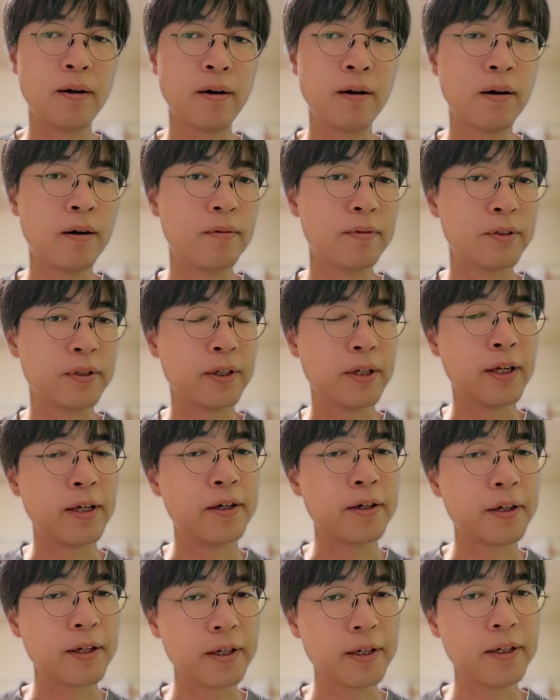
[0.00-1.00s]
of the
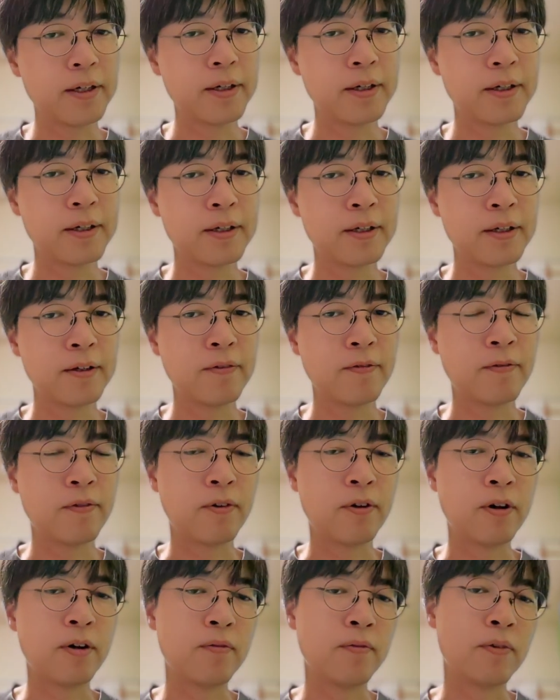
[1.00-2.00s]
area
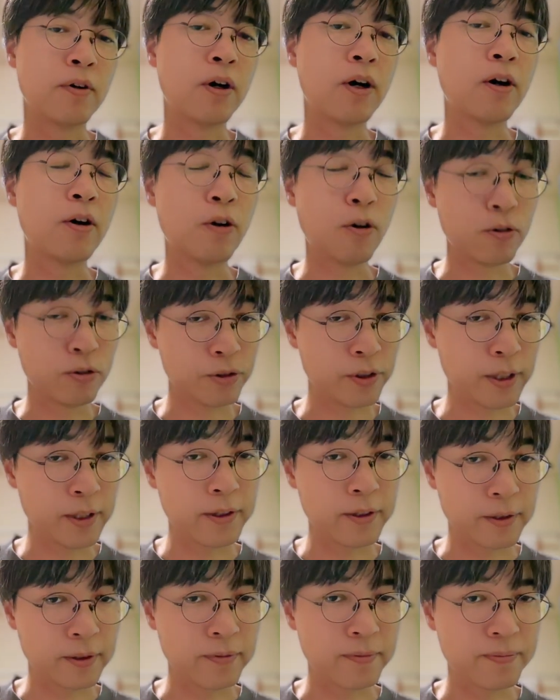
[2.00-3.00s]
from whole
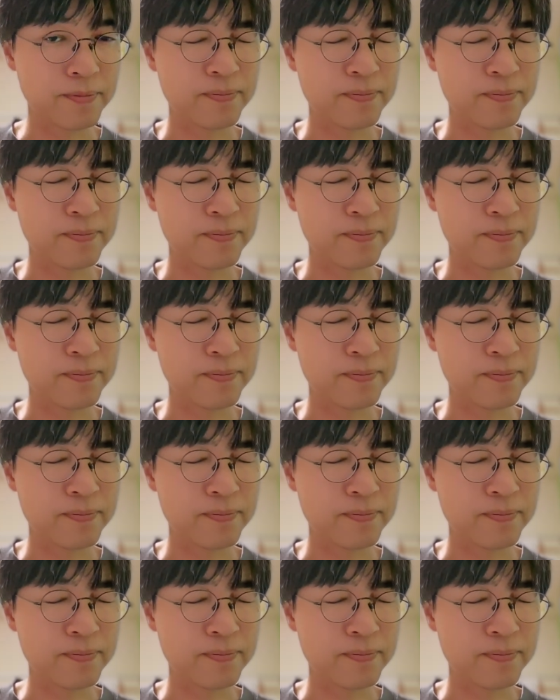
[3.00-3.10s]
data.